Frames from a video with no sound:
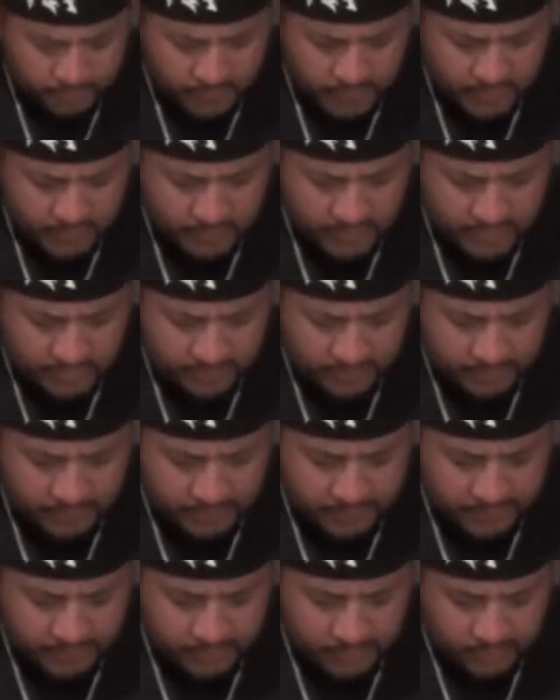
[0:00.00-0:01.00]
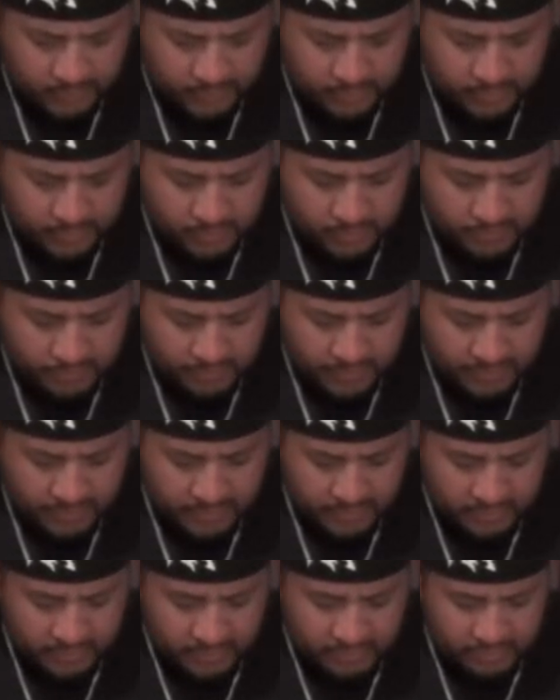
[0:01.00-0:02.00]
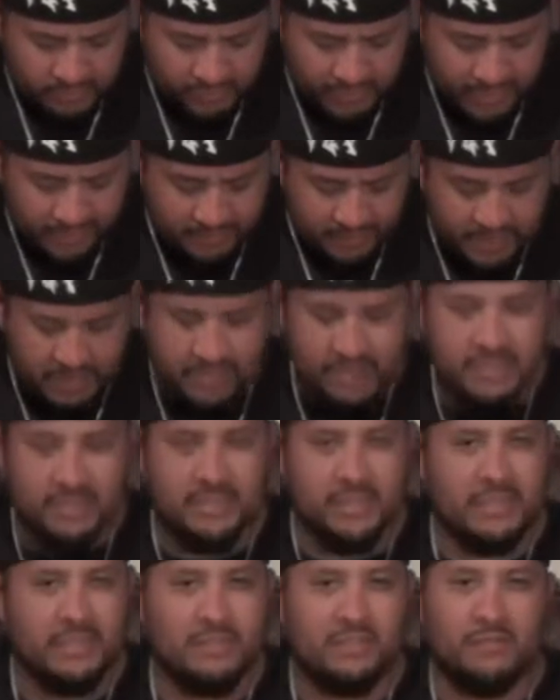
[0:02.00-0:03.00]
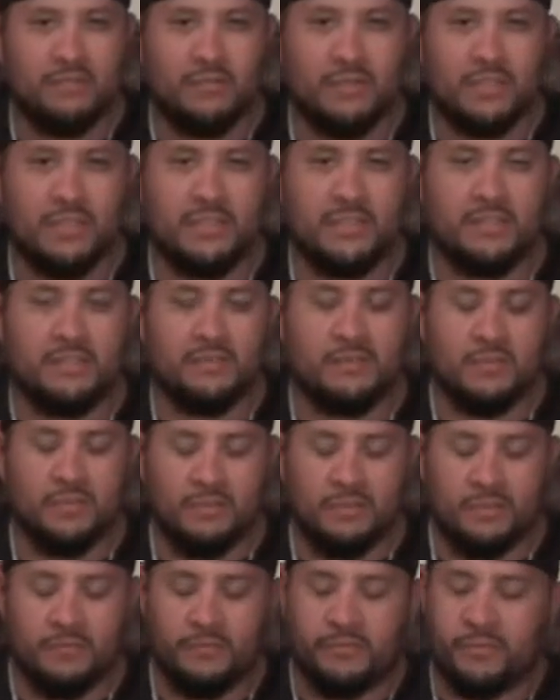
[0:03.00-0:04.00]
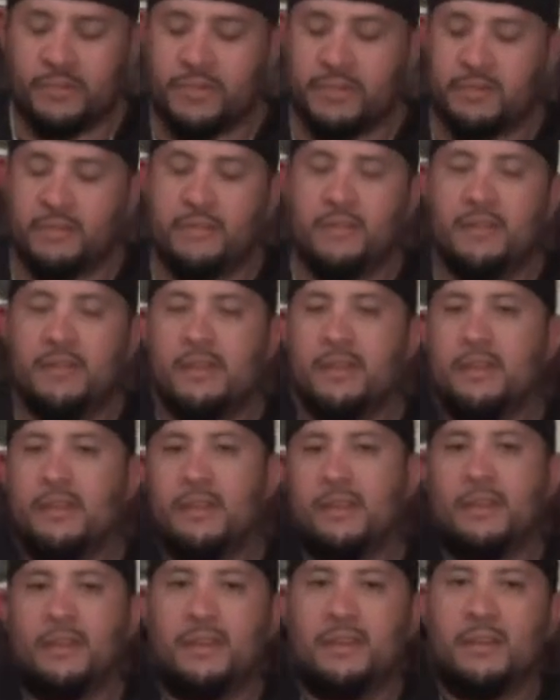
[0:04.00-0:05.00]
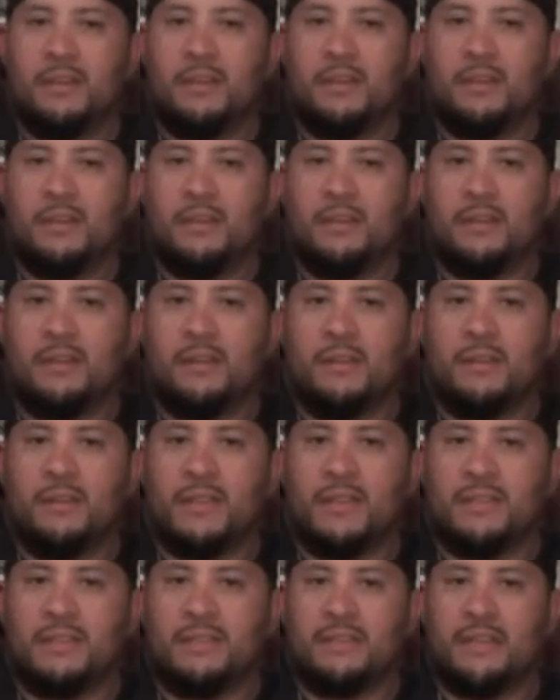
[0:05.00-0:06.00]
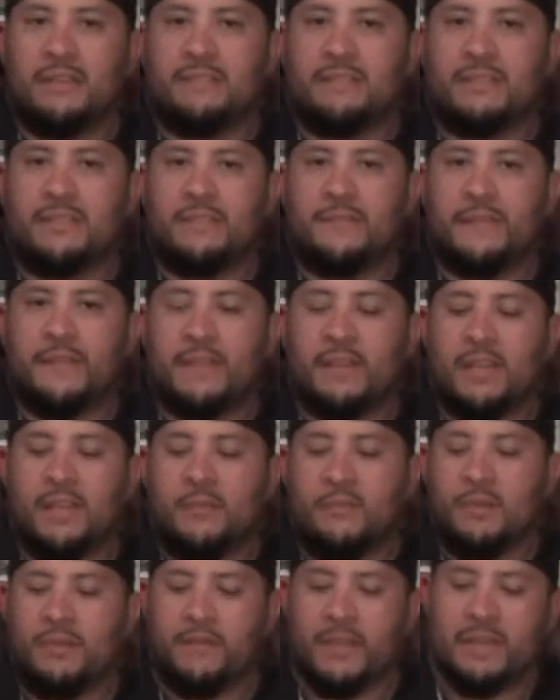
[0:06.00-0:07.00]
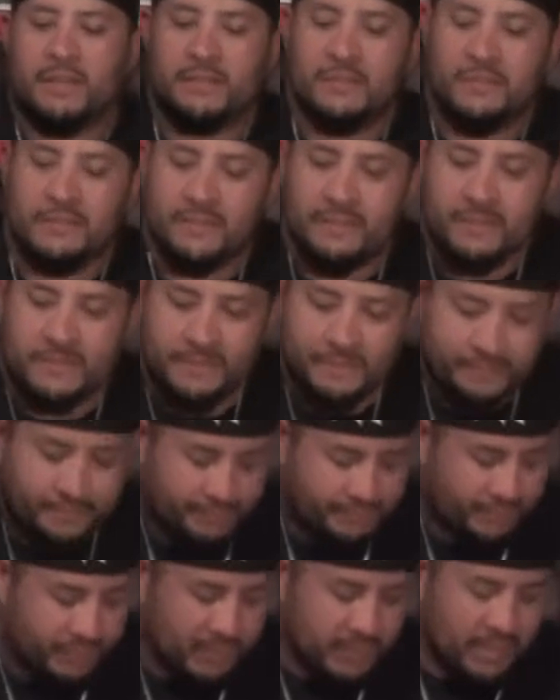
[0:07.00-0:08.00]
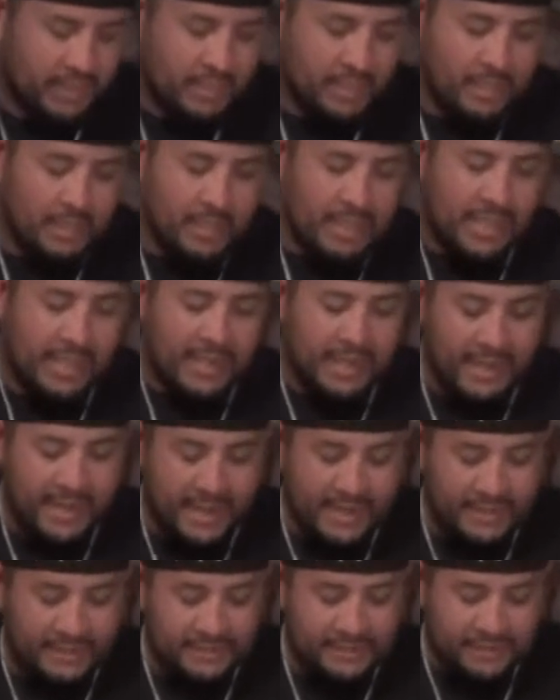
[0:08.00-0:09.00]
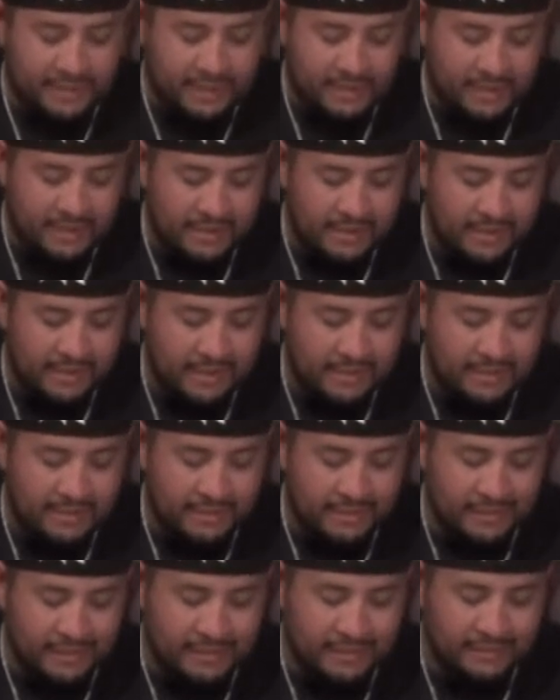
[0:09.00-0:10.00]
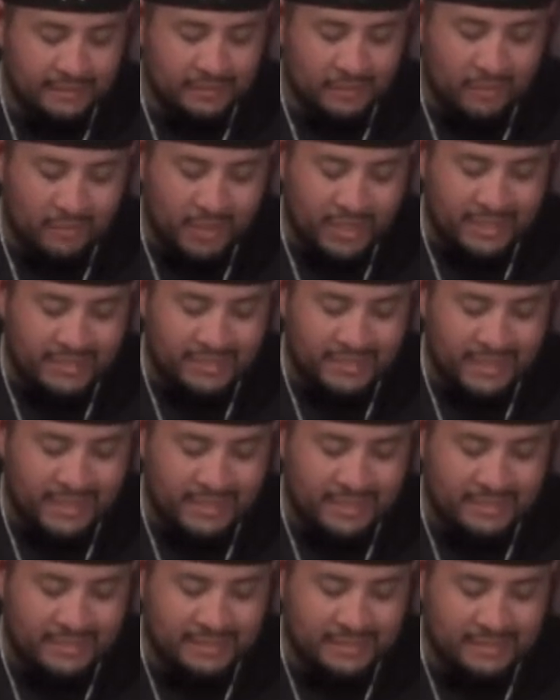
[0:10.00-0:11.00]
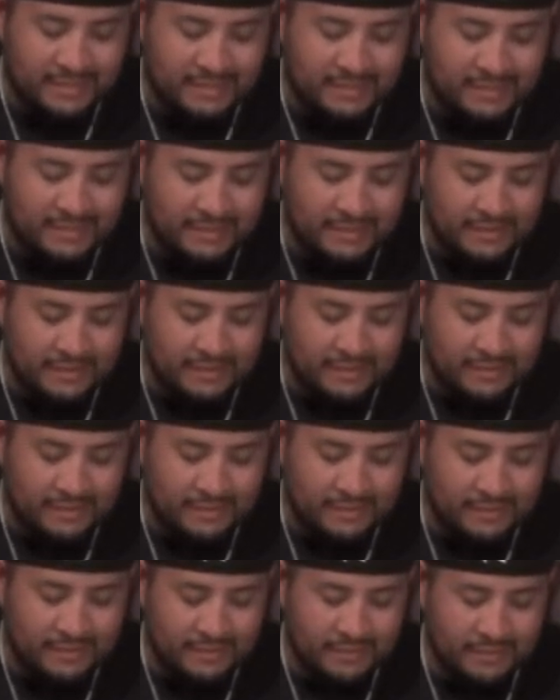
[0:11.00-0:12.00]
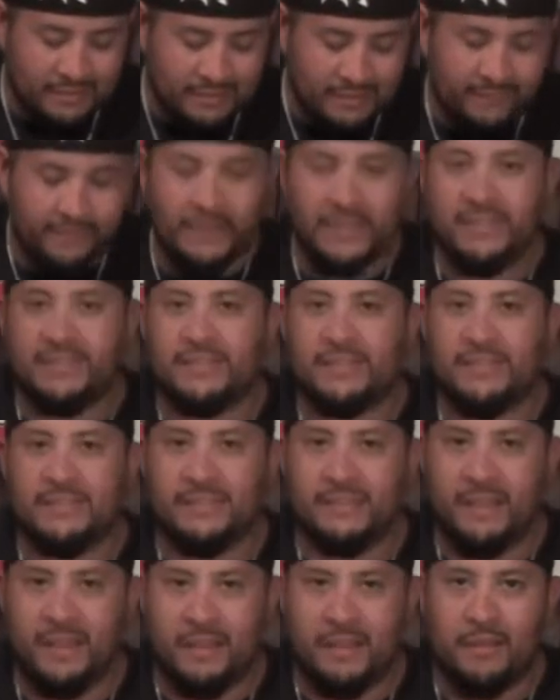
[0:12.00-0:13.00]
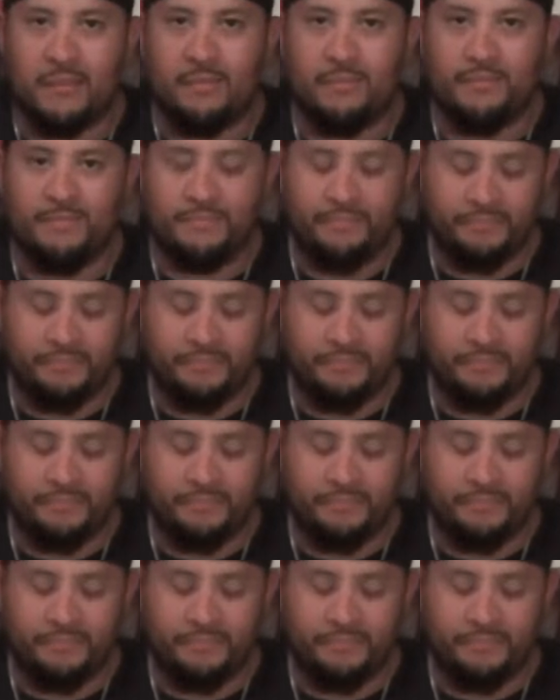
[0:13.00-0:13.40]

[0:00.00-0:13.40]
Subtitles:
Let's see, Purple Ripto's Rampage. That's really small print. And that's obviously for the Game Boy Advance. And next, don't want to say this is a faceless game,